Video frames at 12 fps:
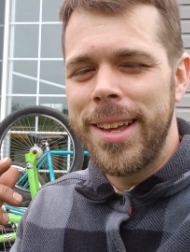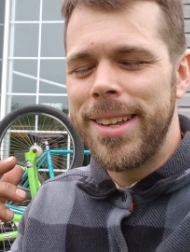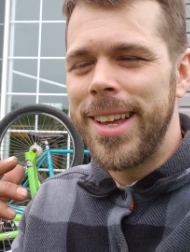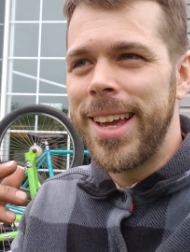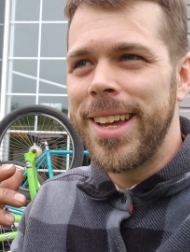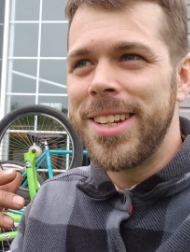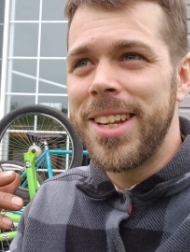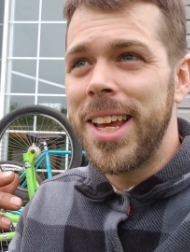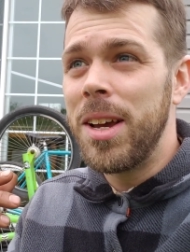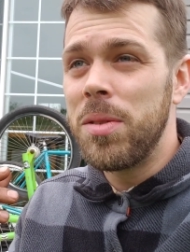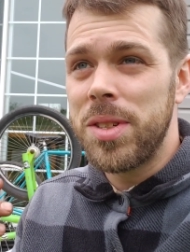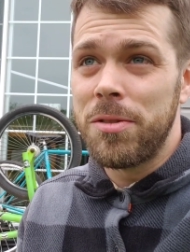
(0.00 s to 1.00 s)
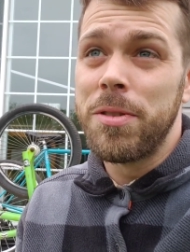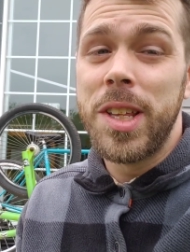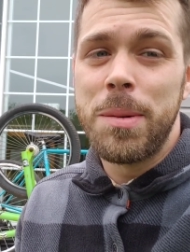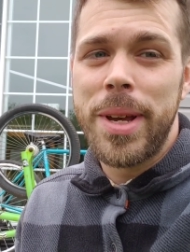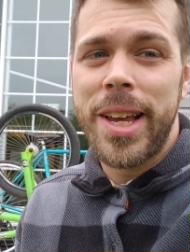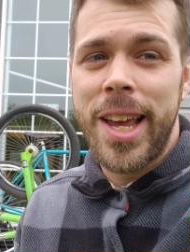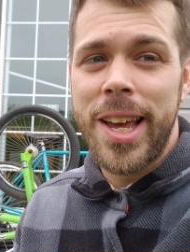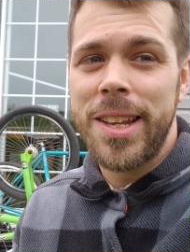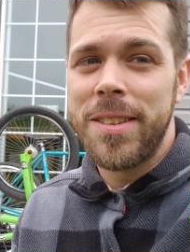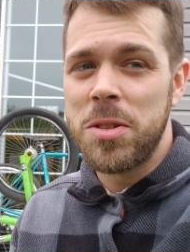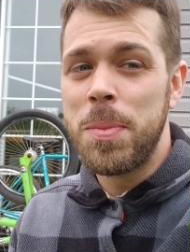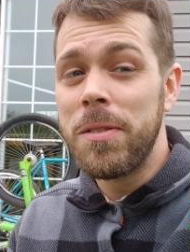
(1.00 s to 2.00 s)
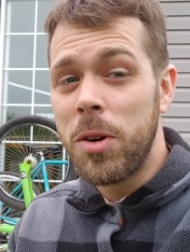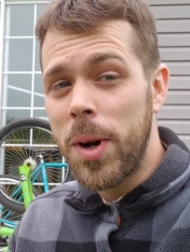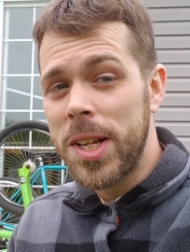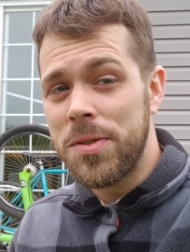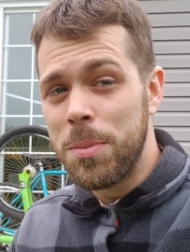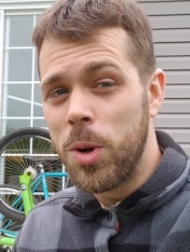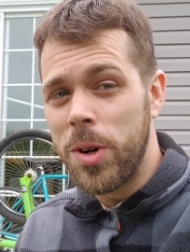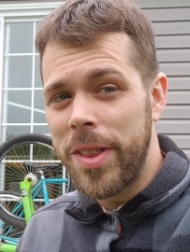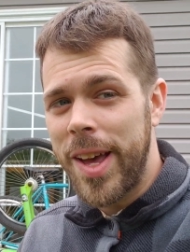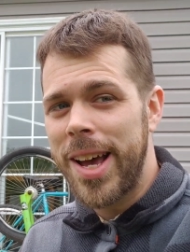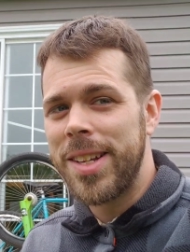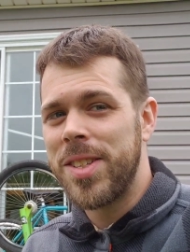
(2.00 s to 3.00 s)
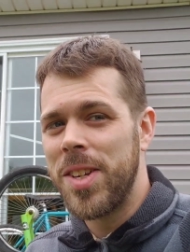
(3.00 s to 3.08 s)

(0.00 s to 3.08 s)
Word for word: and it was a really big hit. There's been requests for more of that,